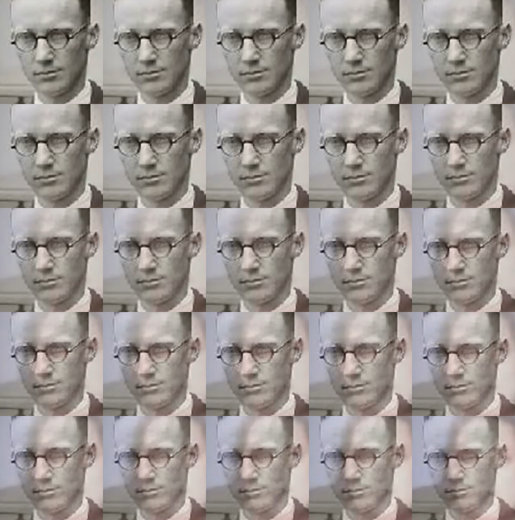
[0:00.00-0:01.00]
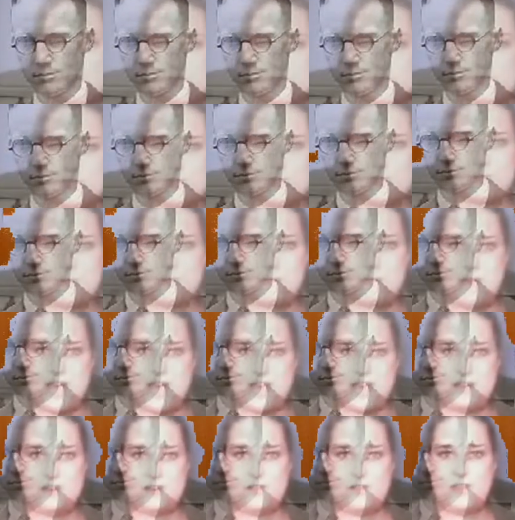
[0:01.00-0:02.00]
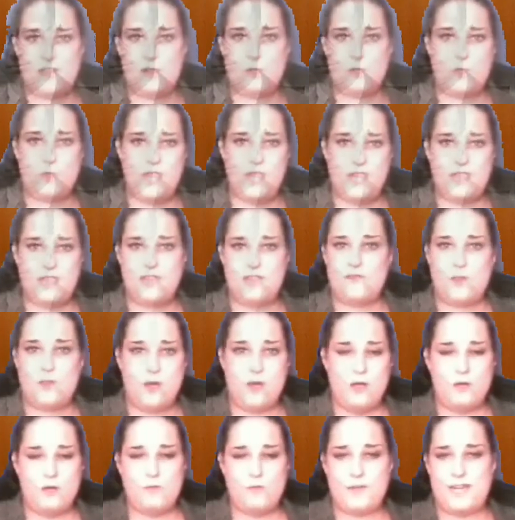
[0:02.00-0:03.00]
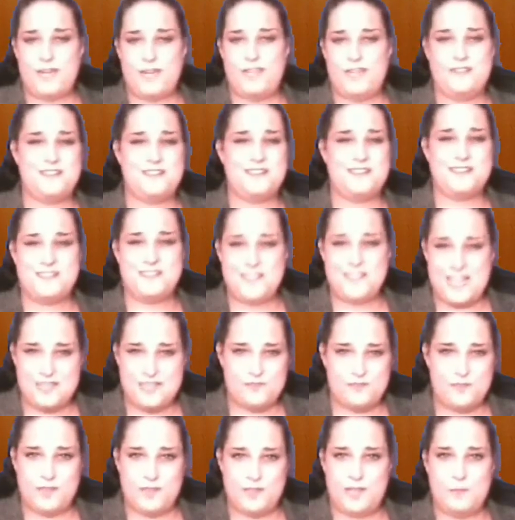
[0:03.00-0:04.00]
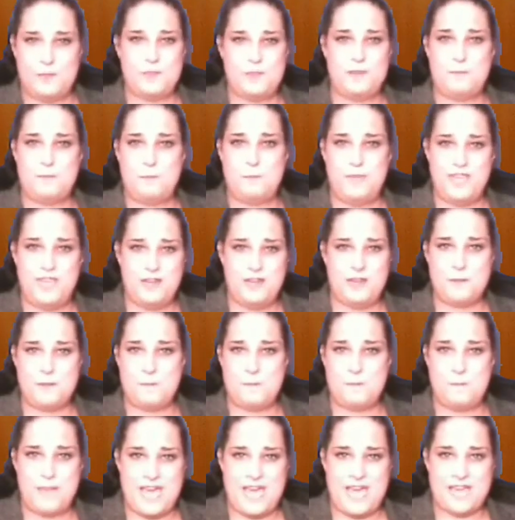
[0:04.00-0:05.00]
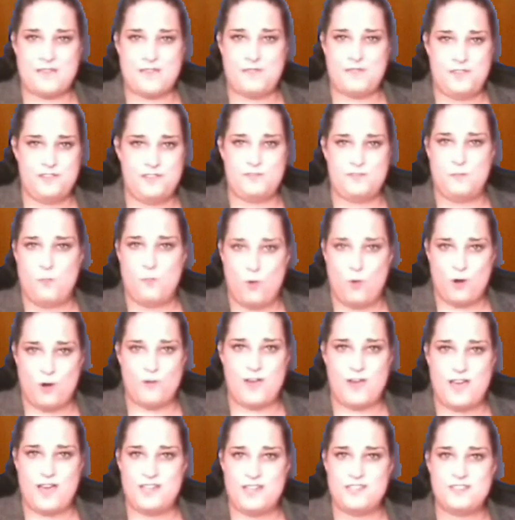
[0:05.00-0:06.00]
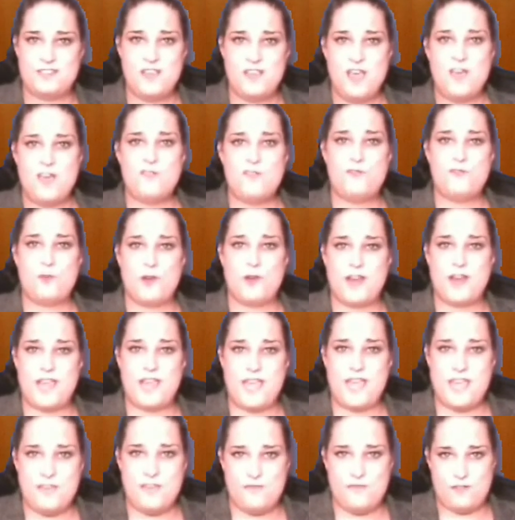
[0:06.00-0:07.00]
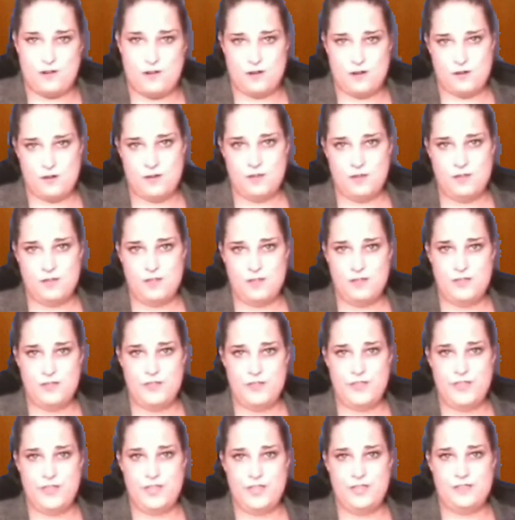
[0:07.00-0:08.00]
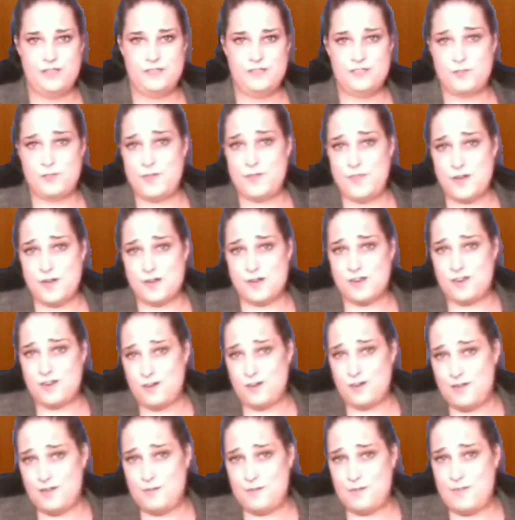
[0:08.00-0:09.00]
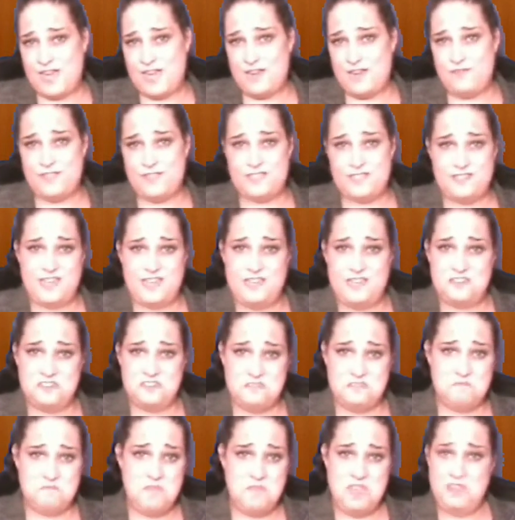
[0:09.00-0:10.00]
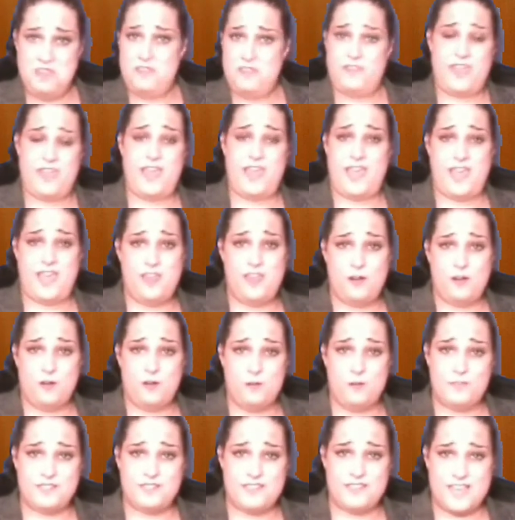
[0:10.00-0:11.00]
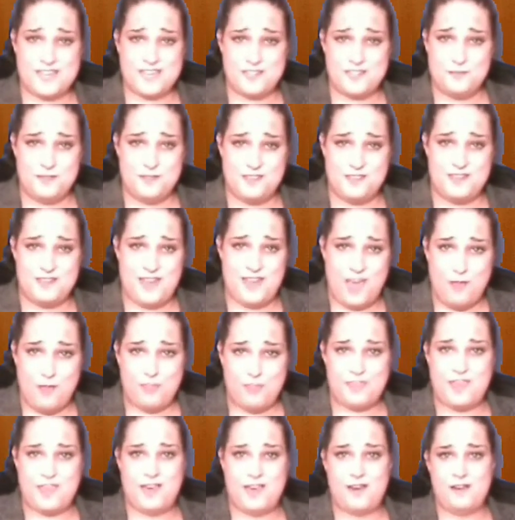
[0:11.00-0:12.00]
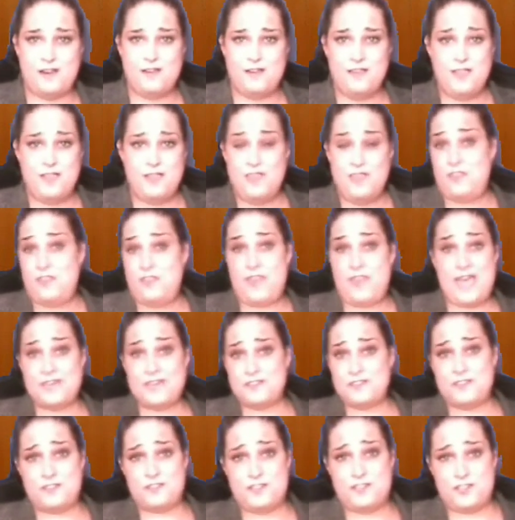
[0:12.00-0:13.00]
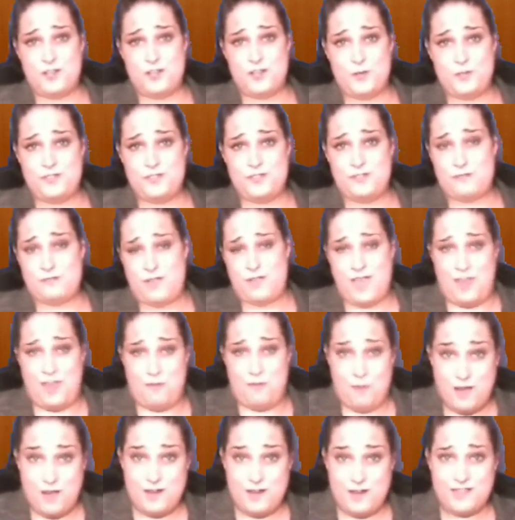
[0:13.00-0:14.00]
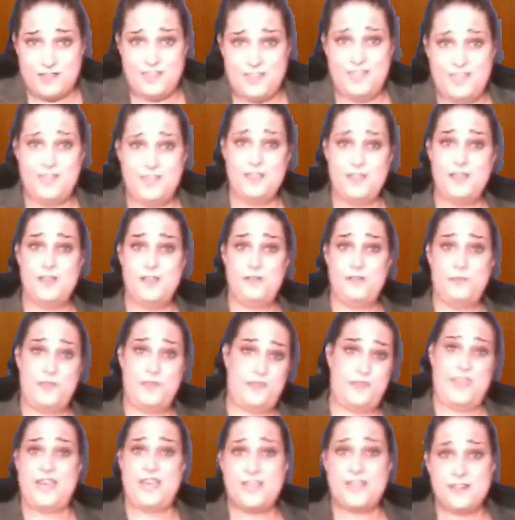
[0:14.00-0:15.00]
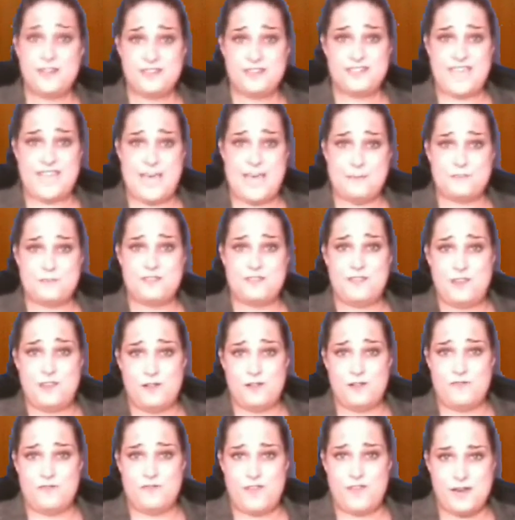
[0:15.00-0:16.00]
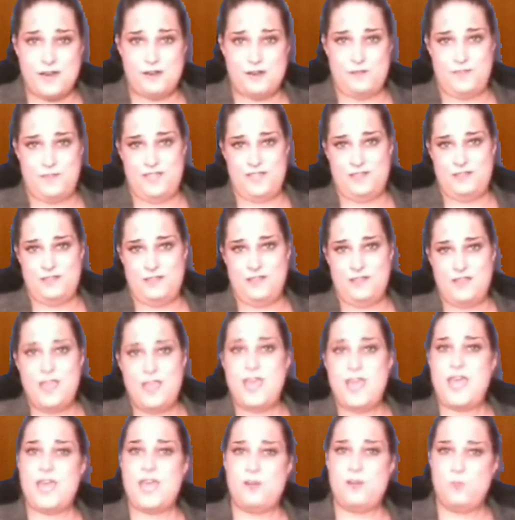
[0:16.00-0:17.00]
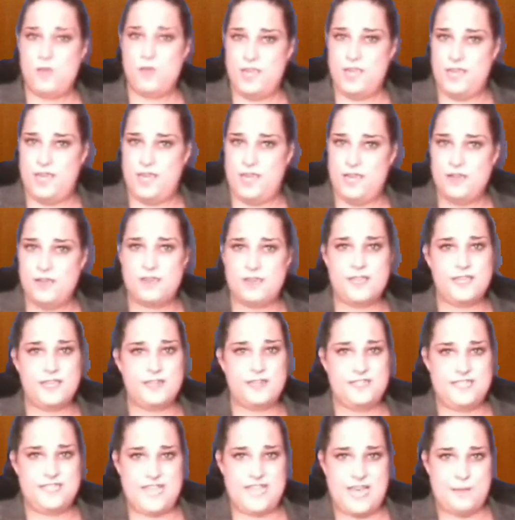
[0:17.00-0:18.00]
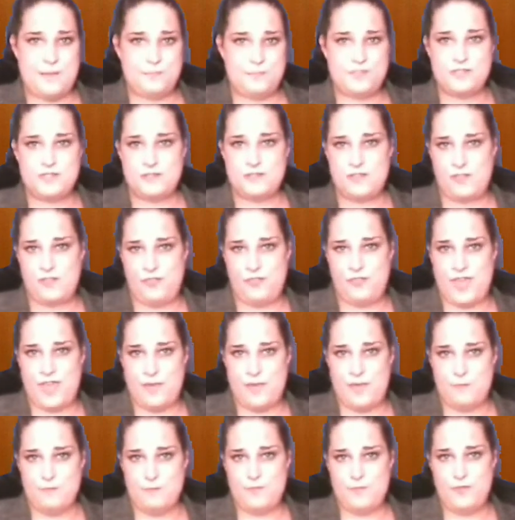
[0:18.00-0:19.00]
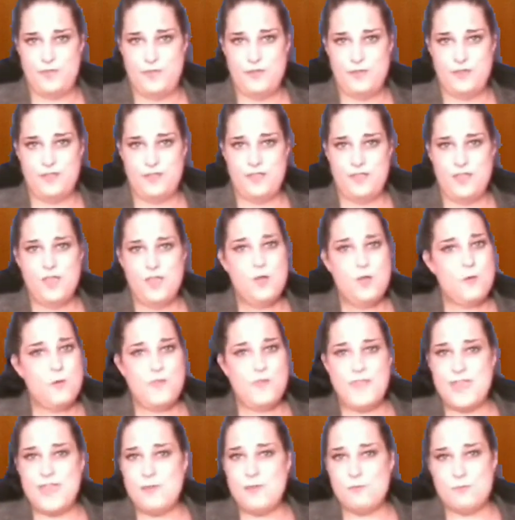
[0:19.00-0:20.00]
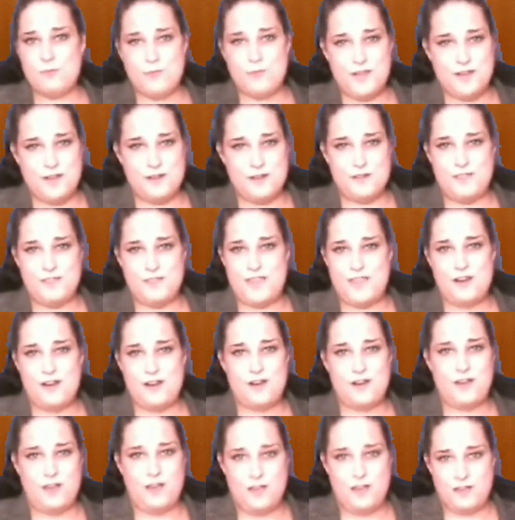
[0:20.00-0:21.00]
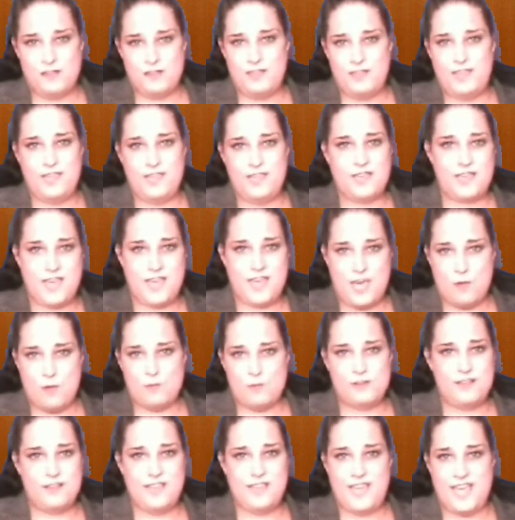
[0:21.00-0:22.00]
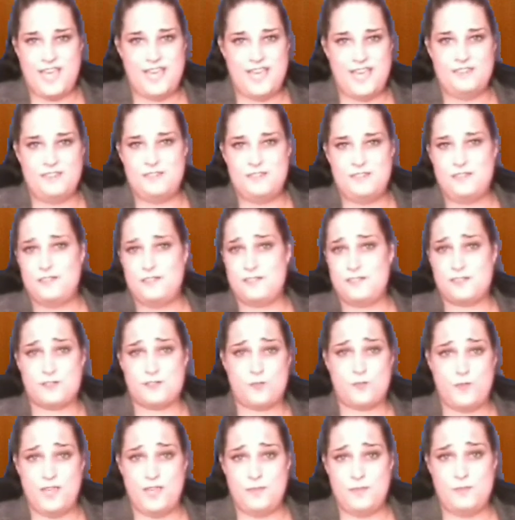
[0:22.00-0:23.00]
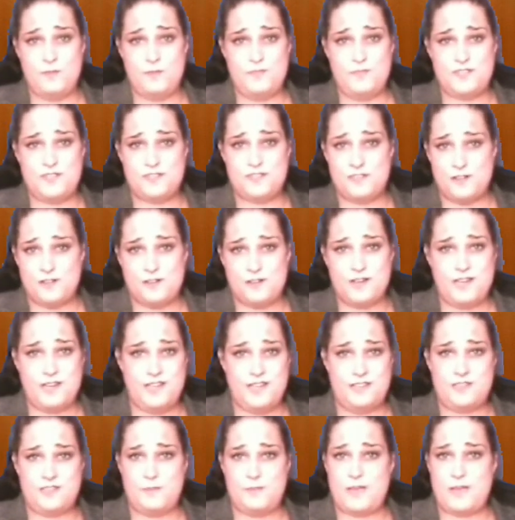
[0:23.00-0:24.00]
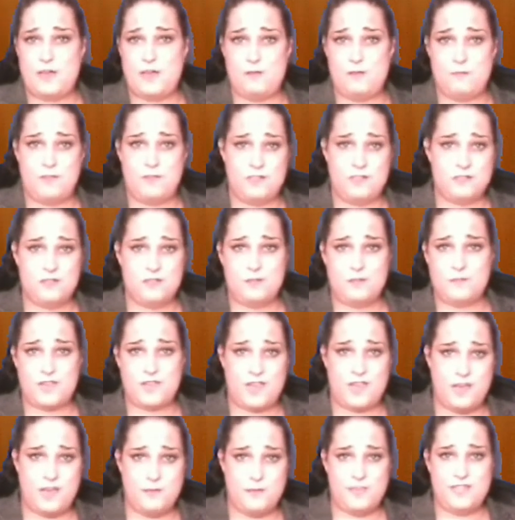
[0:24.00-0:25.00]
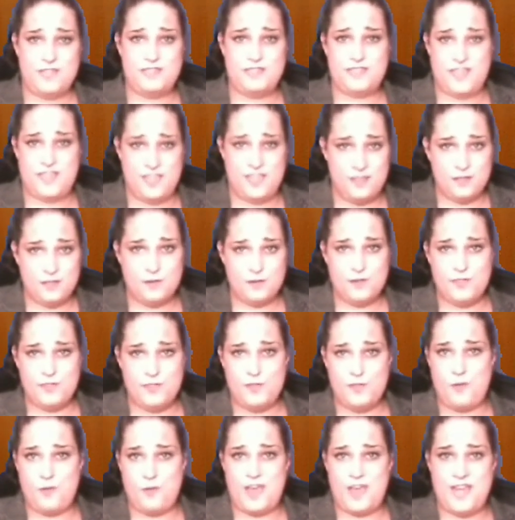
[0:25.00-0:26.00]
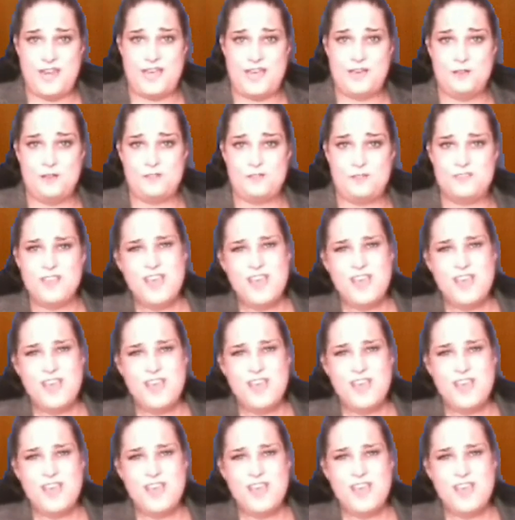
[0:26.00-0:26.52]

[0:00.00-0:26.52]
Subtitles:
Because it should serve as a reminder that we have already successfully been beating back these morons forever. So in their current manifestation, they hate homosexuals and healthcare. That just shows, ironically, that they can adapt to their environment, and we can adapt to them. When they rear their ugly, cowardly heads to scream absurdities about Muslim communist Hitler in the White House,